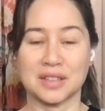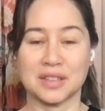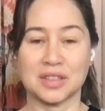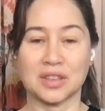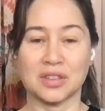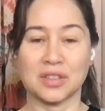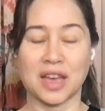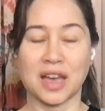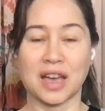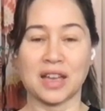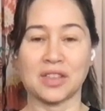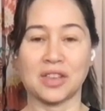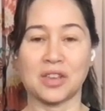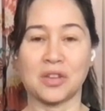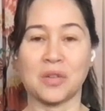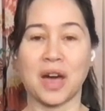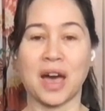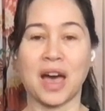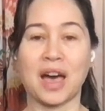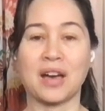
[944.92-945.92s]
so that
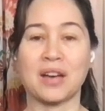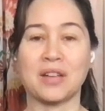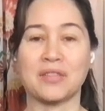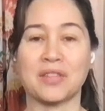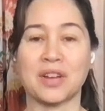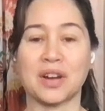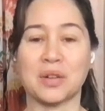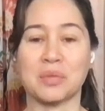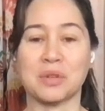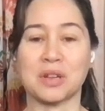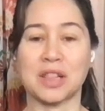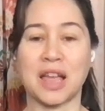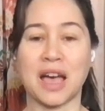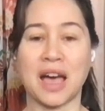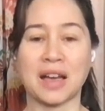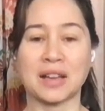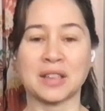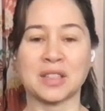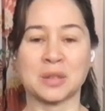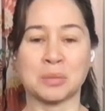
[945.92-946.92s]
you have a
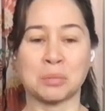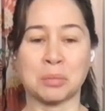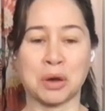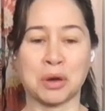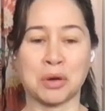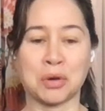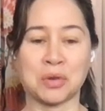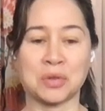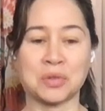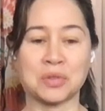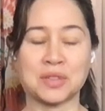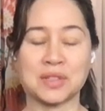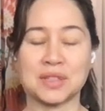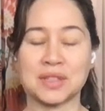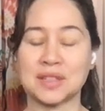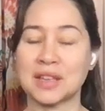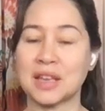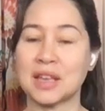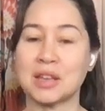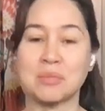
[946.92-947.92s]
relaxed
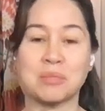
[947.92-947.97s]
pose.